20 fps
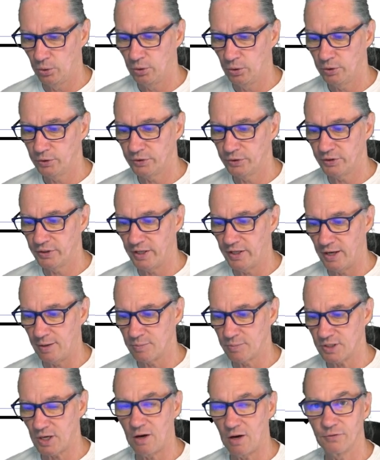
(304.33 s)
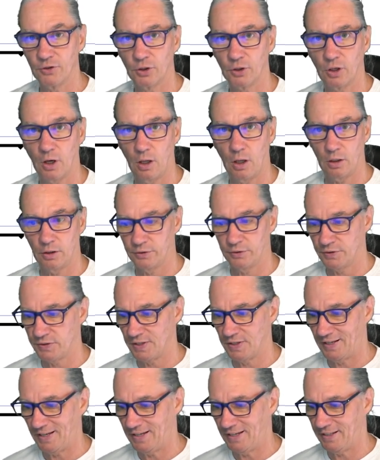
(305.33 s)
the names of the columns
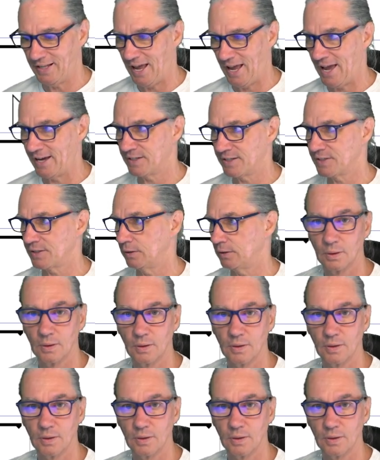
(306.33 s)
in Excel.